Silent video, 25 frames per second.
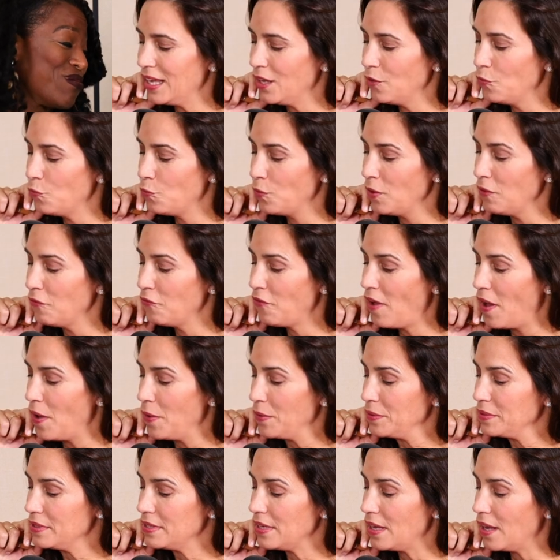If we
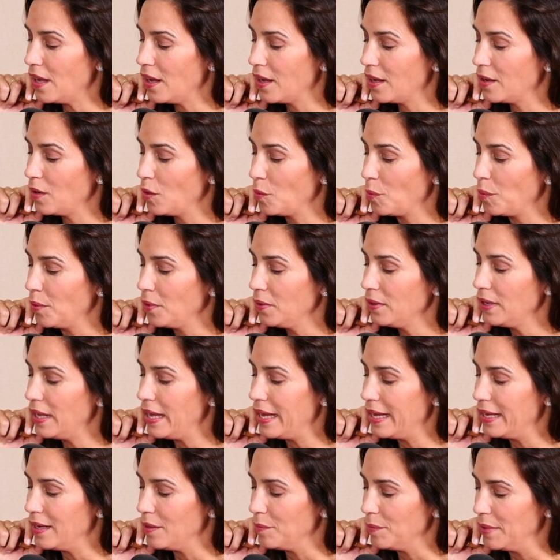found a global
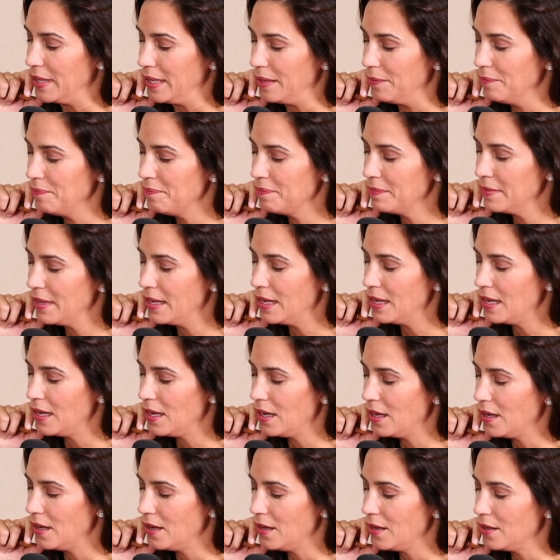enemy,
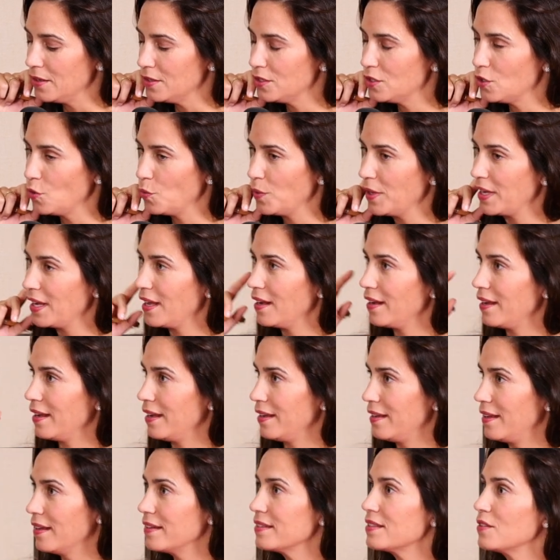uh, so we can
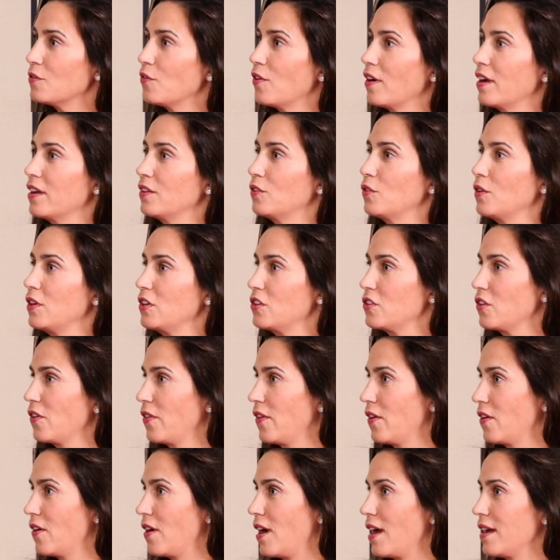identify to each
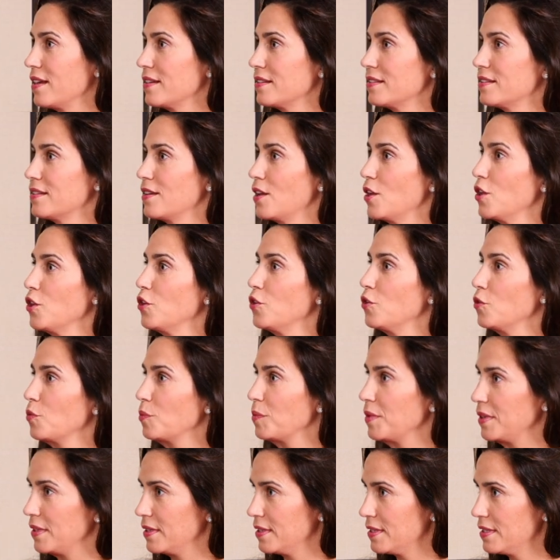other as
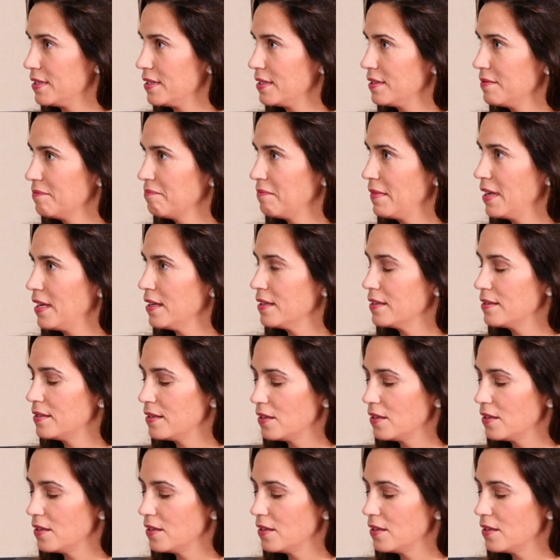humans, mm.